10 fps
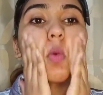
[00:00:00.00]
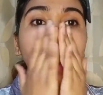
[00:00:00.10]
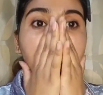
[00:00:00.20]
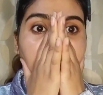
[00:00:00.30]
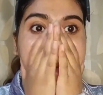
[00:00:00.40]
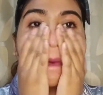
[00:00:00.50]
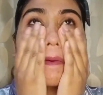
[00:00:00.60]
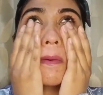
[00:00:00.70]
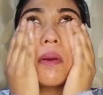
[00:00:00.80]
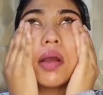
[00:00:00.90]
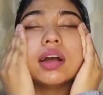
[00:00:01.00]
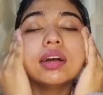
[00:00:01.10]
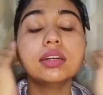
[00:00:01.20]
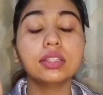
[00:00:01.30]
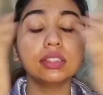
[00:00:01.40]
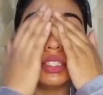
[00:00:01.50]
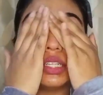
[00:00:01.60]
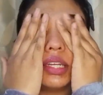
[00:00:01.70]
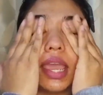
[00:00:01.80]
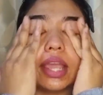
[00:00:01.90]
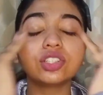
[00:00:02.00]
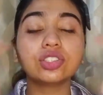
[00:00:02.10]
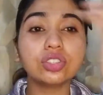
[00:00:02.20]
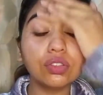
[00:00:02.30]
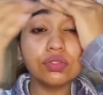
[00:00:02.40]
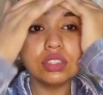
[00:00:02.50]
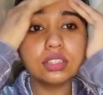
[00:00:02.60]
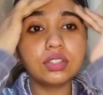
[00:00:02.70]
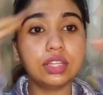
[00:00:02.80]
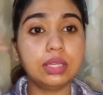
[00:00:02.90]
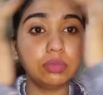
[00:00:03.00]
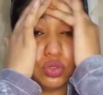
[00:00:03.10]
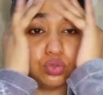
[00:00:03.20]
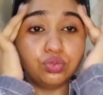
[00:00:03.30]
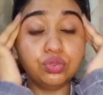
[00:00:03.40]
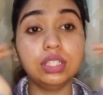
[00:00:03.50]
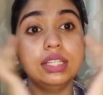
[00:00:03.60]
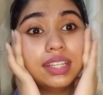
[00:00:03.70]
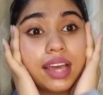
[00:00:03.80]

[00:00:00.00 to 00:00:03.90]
Wow, the texture of this cream is really